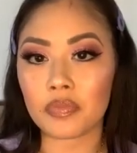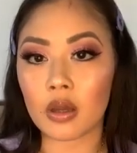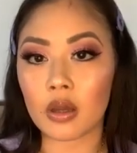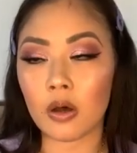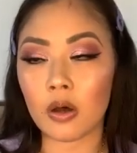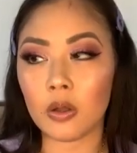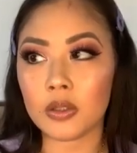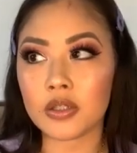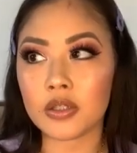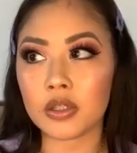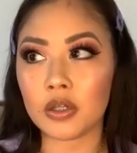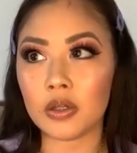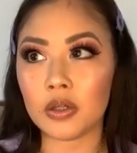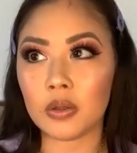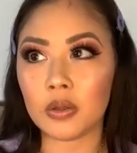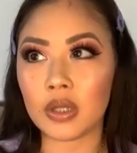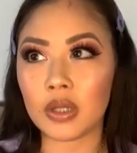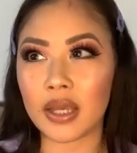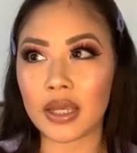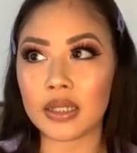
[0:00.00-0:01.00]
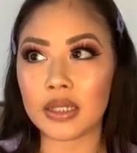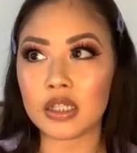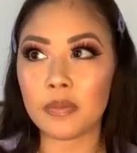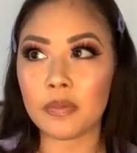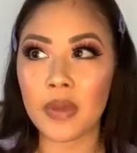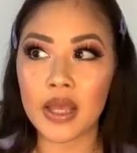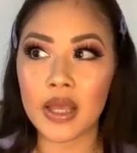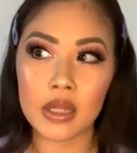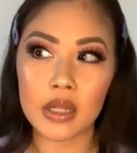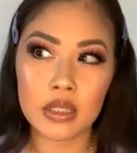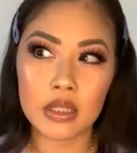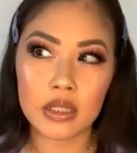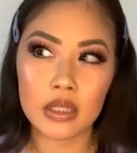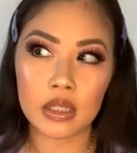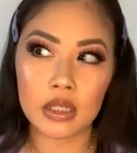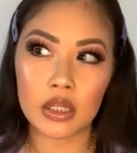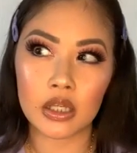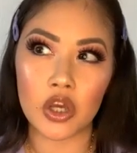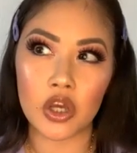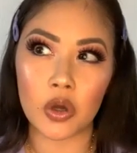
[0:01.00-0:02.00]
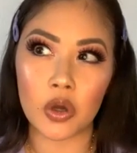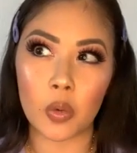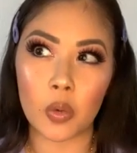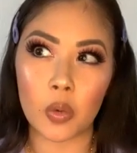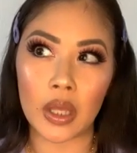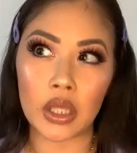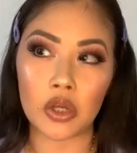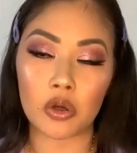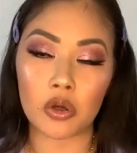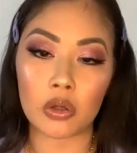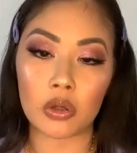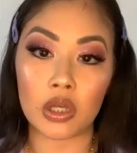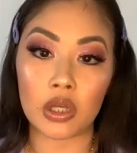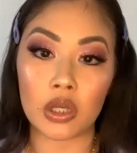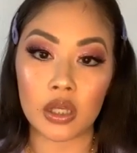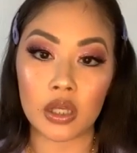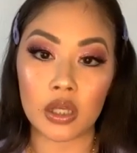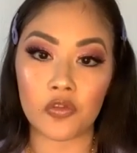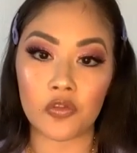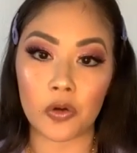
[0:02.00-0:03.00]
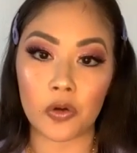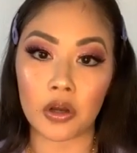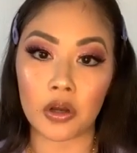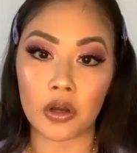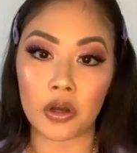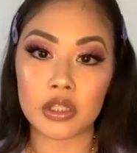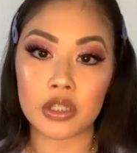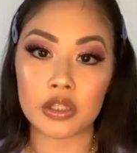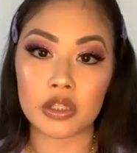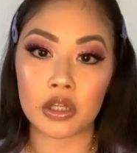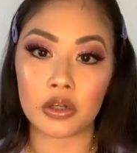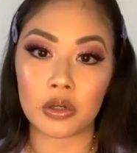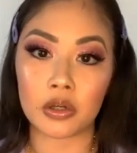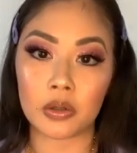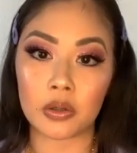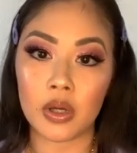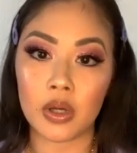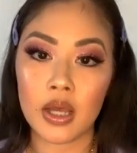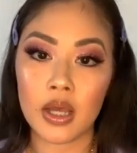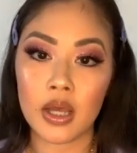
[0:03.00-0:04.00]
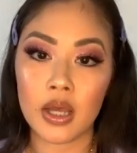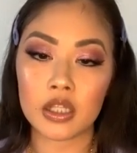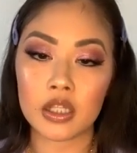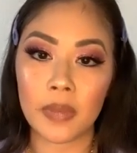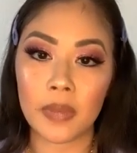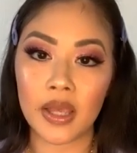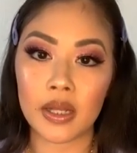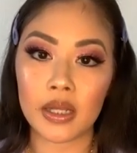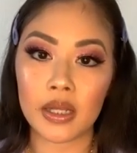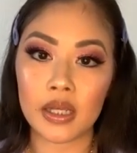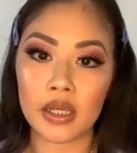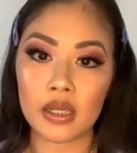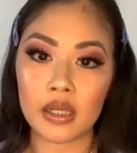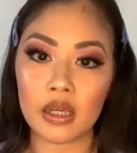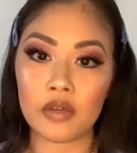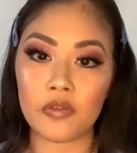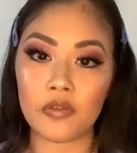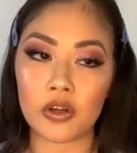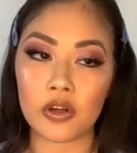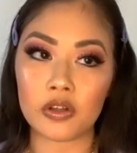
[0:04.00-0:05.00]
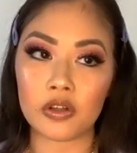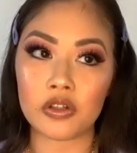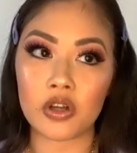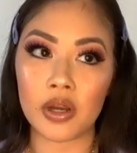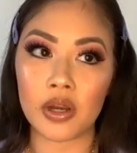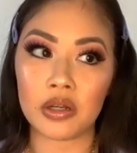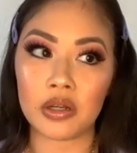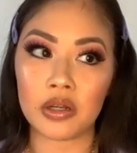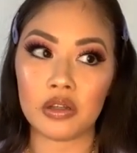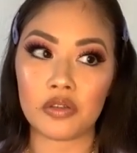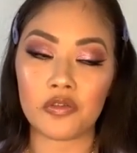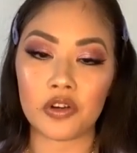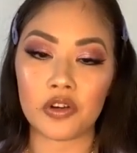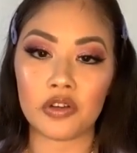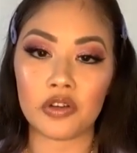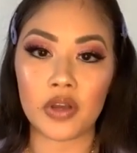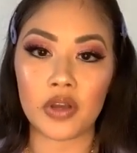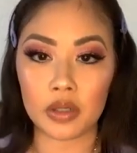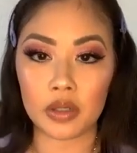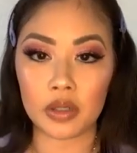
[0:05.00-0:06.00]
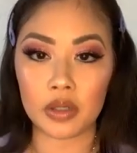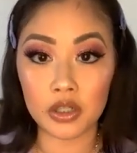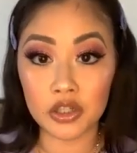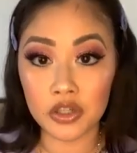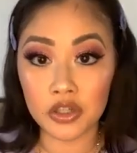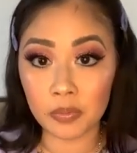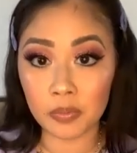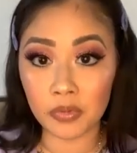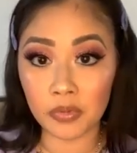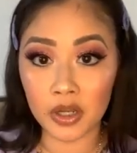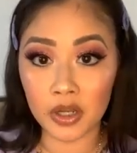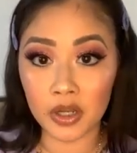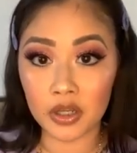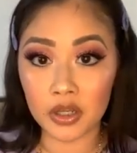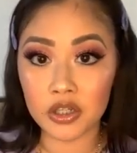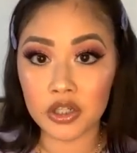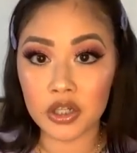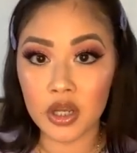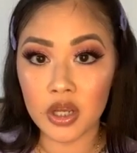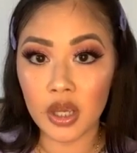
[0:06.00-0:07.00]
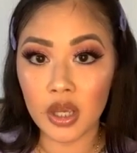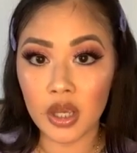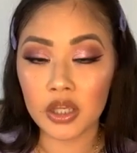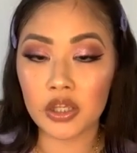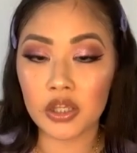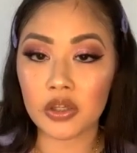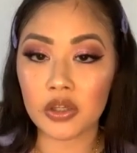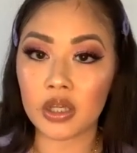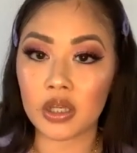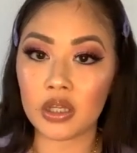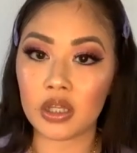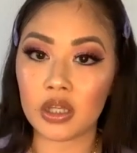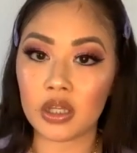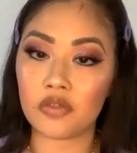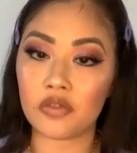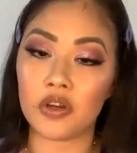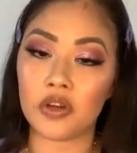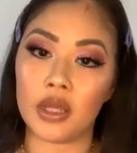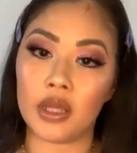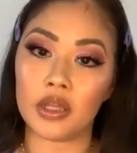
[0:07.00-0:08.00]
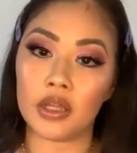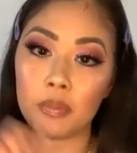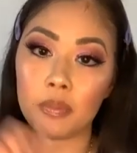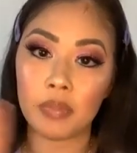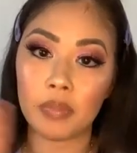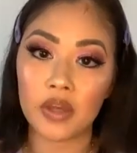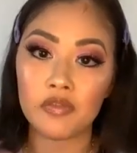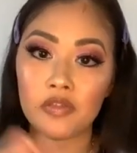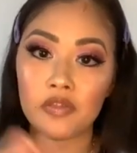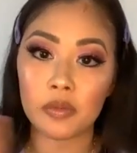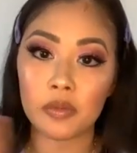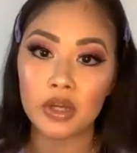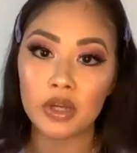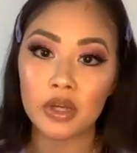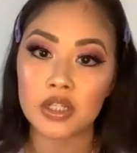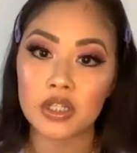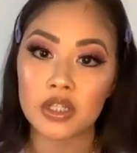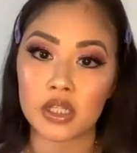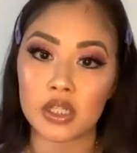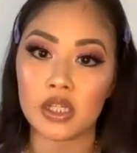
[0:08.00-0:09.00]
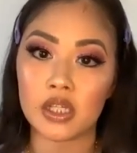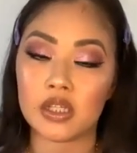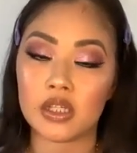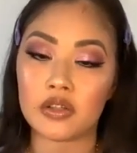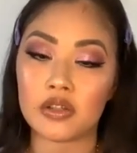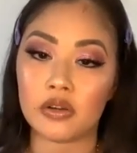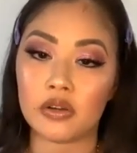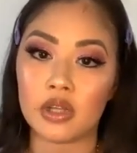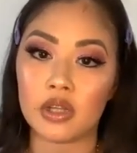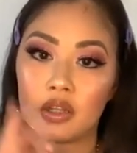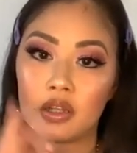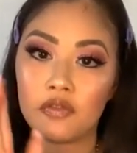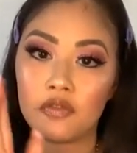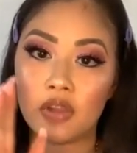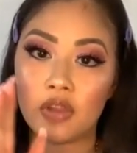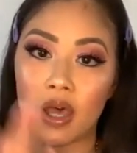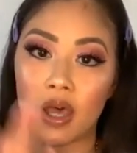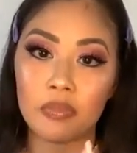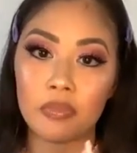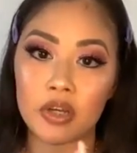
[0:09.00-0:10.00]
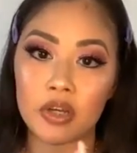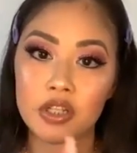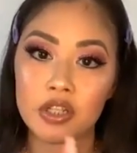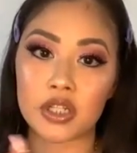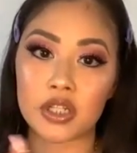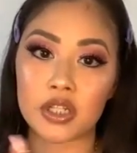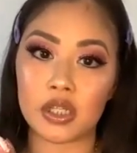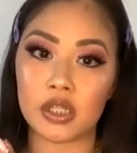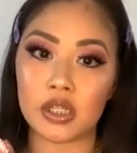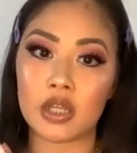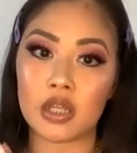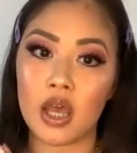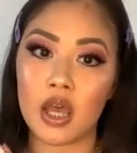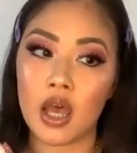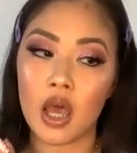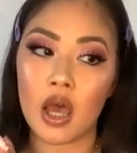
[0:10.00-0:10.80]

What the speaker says: Also, like, it depends, what you're looking for. So depending if you're trying to look for a foundation brush, you can look for like the buffer brushes or like the flat brushes.